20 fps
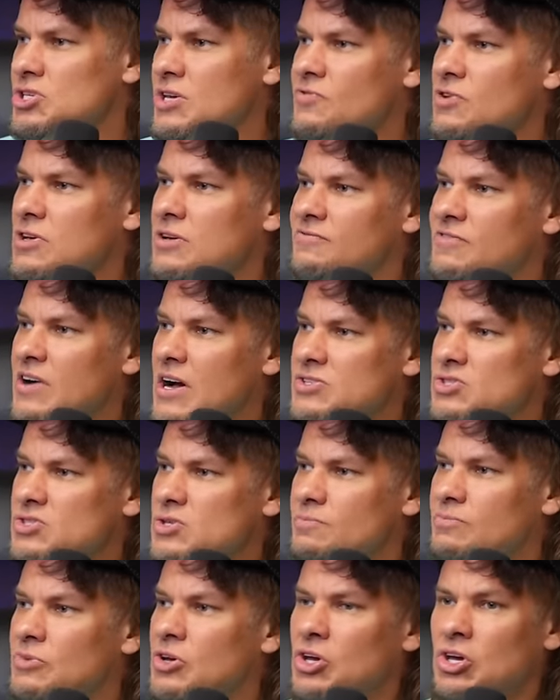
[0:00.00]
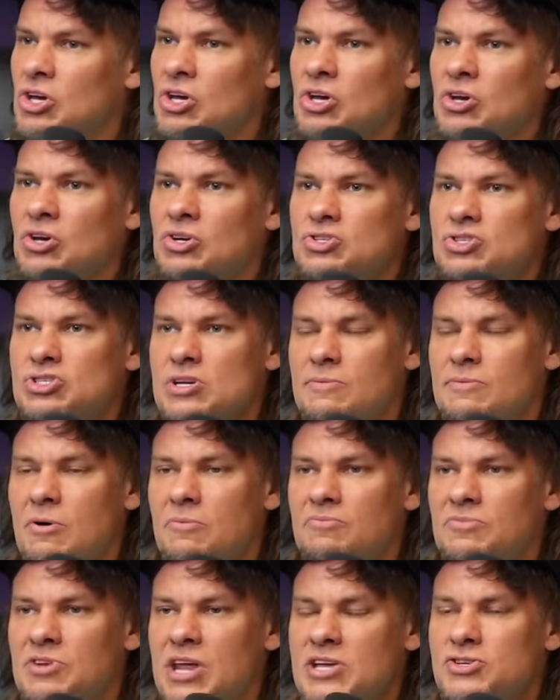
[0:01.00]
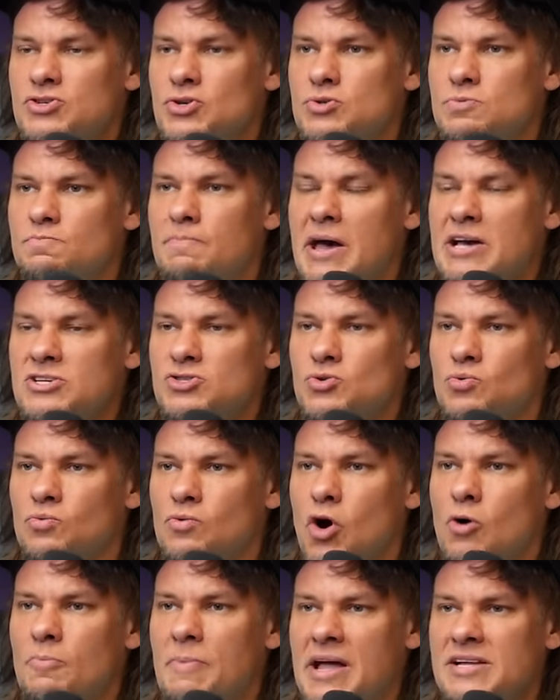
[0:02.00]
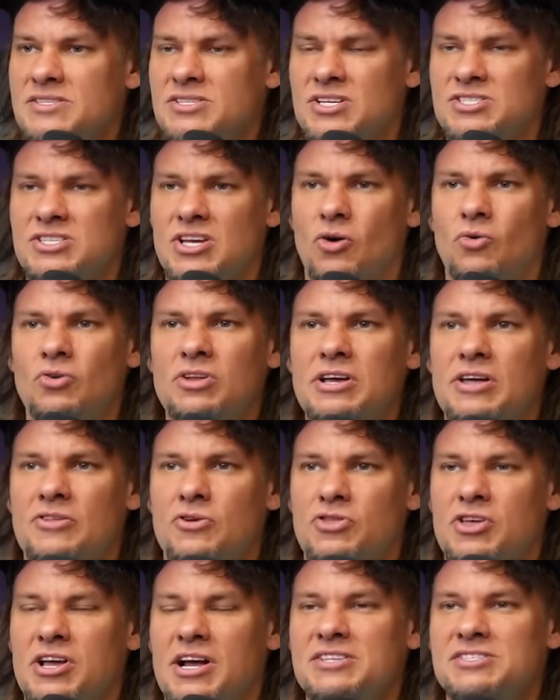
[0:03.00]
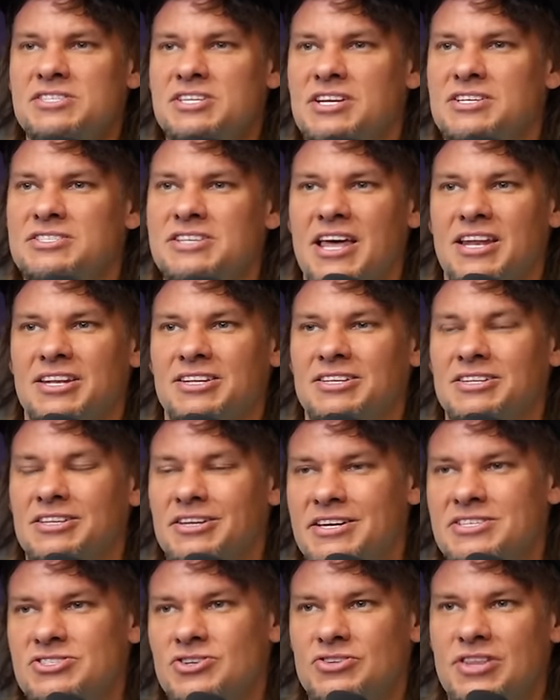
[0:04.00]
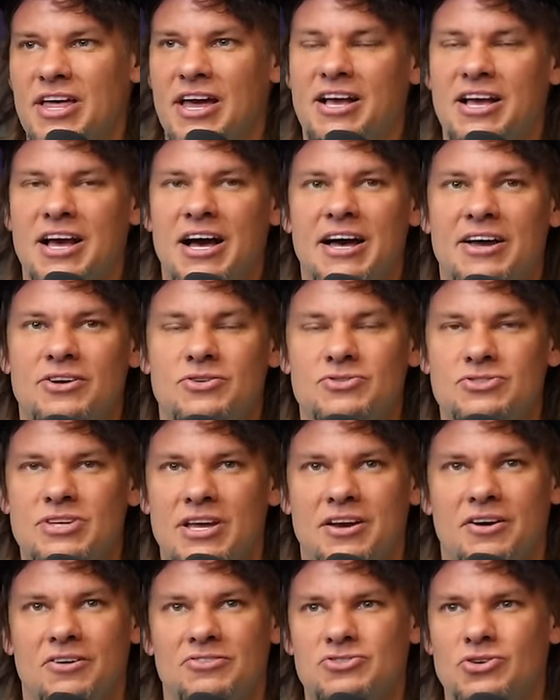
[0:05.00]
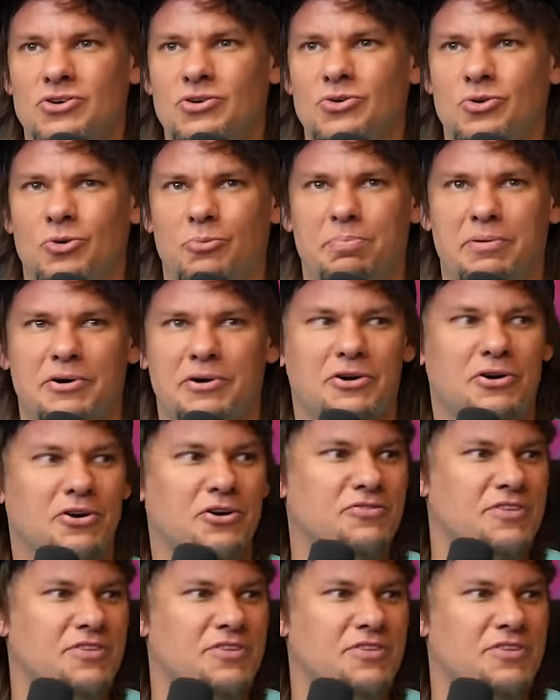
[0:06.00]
if you can find some some of nature's best romance. Because the only other thing I'd seen is that lizard, that guy who's like a total perv